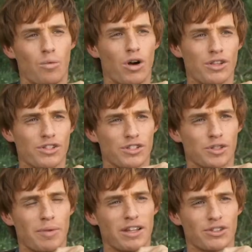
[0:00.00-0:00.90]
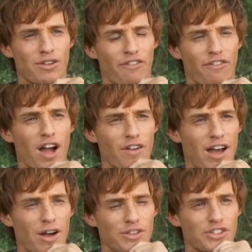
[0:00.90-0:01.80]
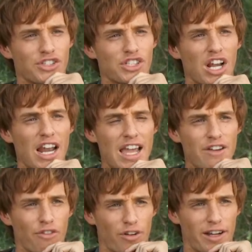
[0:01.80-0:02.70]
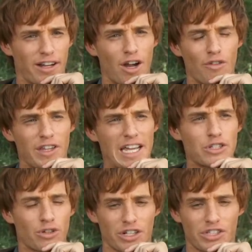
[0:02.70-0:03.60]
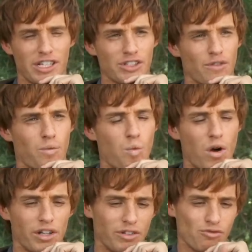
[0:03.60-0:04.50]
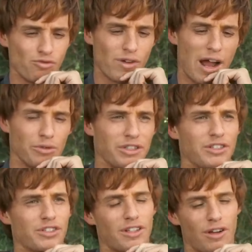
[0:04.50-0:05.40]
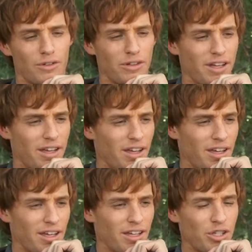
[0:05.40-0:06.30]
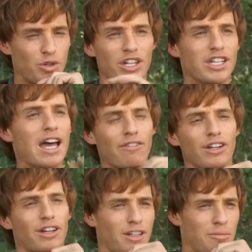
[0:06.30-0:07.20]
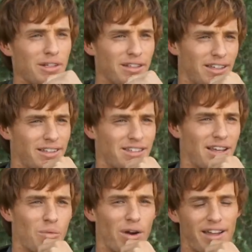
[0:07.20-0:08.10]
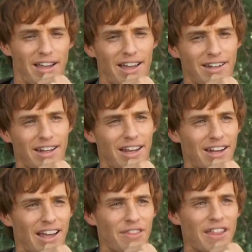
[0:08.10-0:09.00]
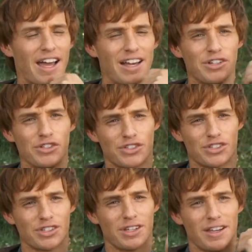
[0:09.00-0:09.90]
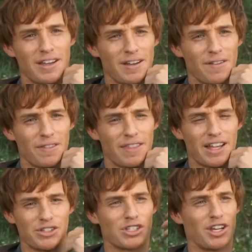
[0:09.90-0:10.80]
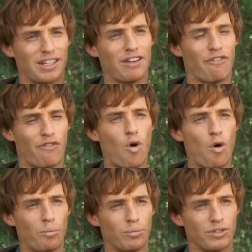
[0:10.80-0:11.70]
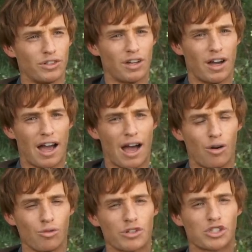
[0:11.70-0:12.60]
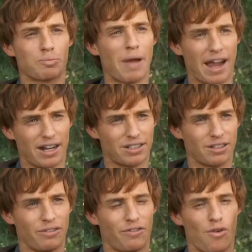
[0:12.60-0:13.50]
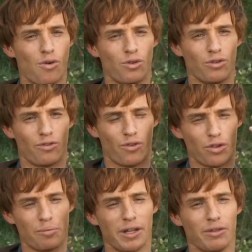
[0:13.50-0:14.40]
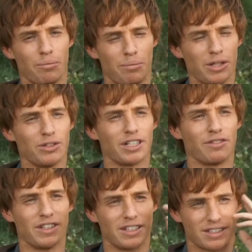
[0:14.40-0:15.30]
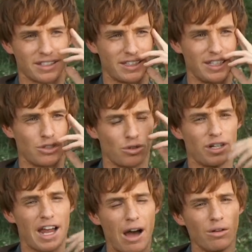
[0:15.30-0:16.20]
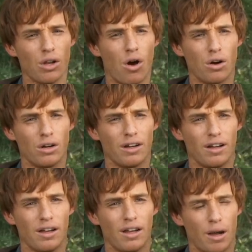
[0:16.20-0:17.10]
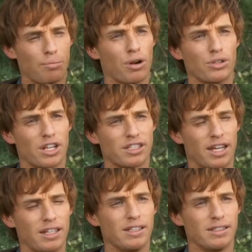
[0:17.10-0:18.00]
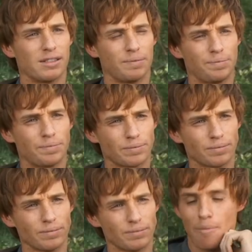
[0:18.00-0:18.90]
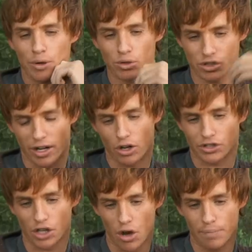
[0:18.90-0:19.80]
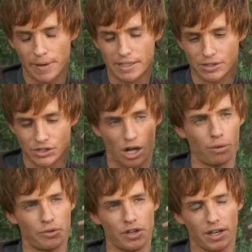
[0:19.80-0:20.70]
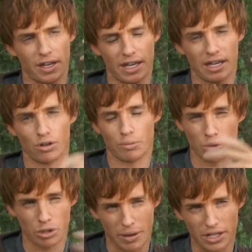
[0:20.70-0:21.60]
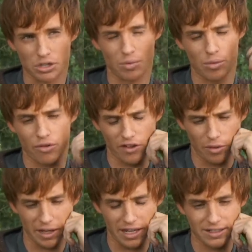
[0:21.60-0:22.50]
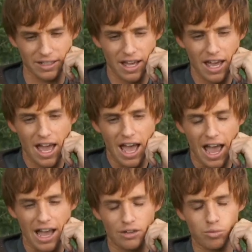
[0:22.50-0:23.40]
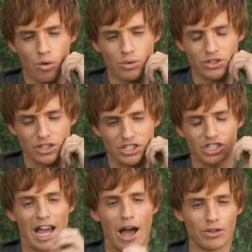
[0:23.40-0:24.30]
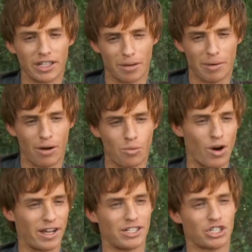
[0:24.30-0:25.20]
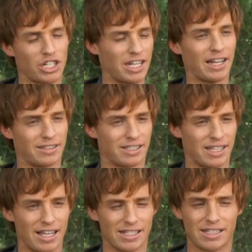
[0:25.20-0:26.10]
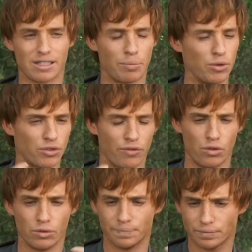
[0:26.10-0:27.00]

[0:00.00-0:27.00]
once and spent sort of 5 hours slavering over the intricacies of one rounded stone, you can never look at a building in the same way again. And that certainly informed our respect for the building of this cathedral and how long a process that is. But also I got to go and meet a sculptor here in Budapest where we're filming it. And what was astounding about what she had to say is there's this beautiful